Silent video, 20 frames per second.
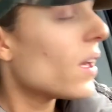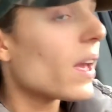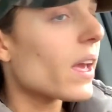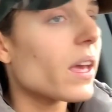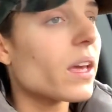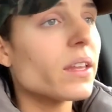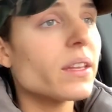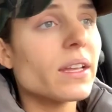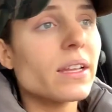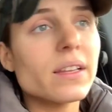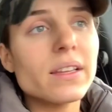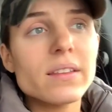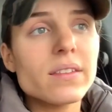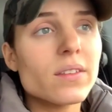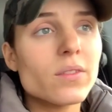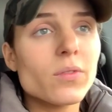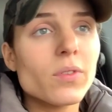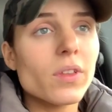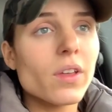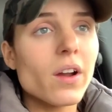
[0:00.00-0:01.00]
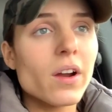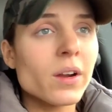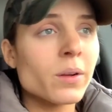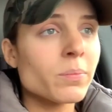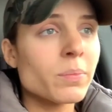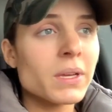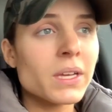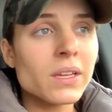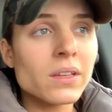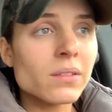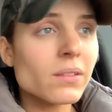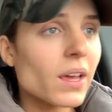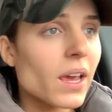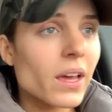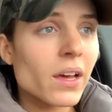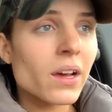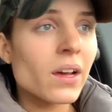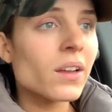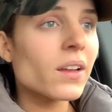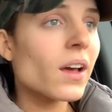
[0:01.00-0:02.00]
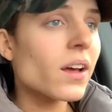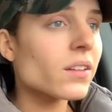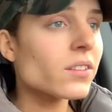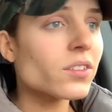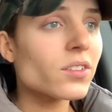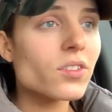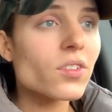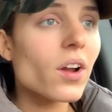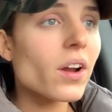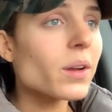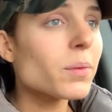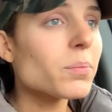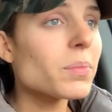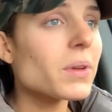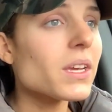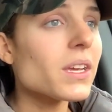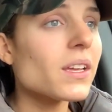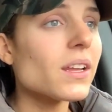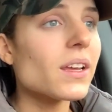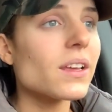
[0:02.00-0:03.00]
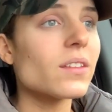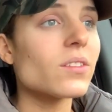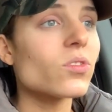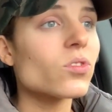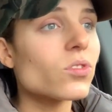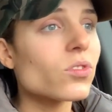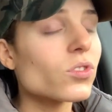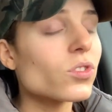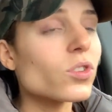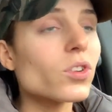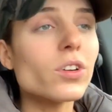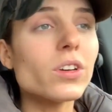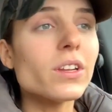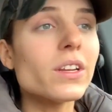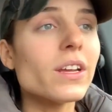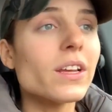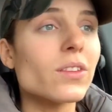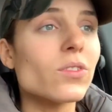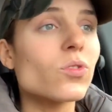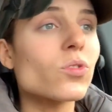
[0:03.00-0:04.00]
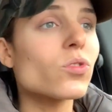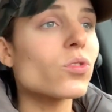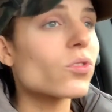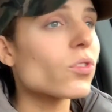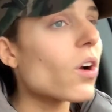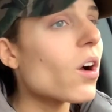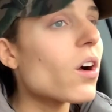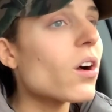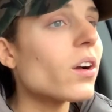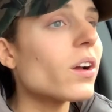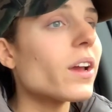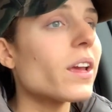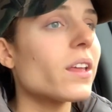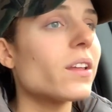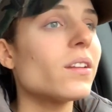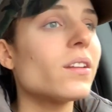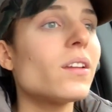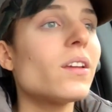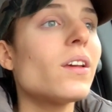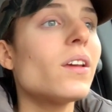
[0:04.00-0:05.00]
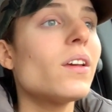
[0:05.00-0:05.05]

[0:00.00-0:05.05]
and they listen for the heartbeat and Hunter's heartbeat is good and strong and